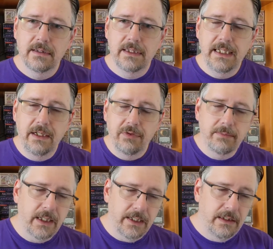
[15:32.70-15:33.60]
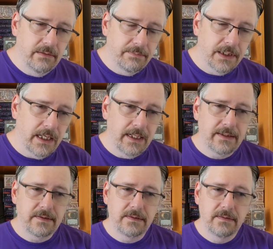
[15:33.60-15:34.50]
even my
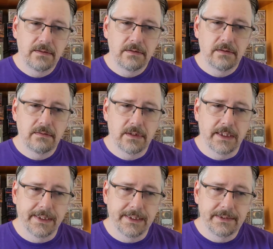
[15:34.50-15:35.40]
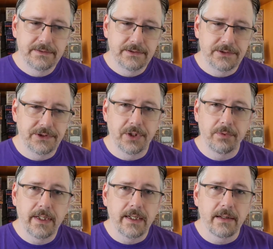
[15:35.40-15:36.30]
blocks
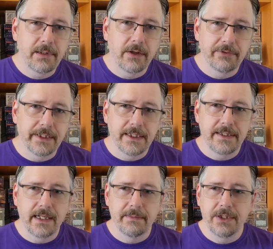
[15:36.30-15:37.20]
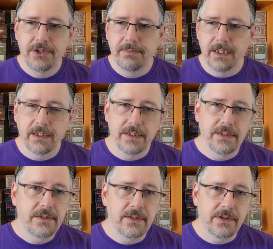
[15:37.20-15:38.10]
don't end up covering the damage
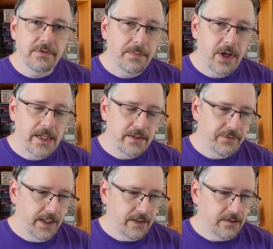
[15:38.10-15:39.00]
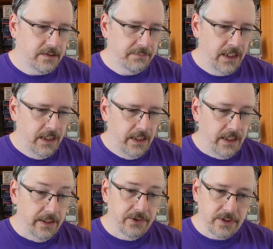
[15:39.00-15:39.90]
because there's reprise effects,
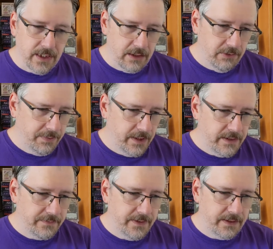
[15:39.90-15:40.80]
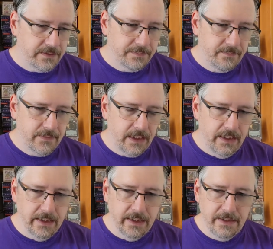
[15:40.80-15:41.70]
and there's a lot of reprise effects.
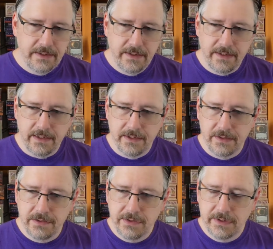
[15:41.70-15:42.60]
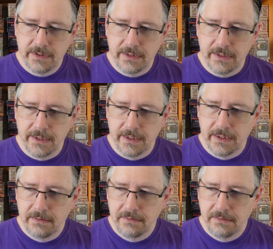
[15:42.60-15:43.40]
And there's the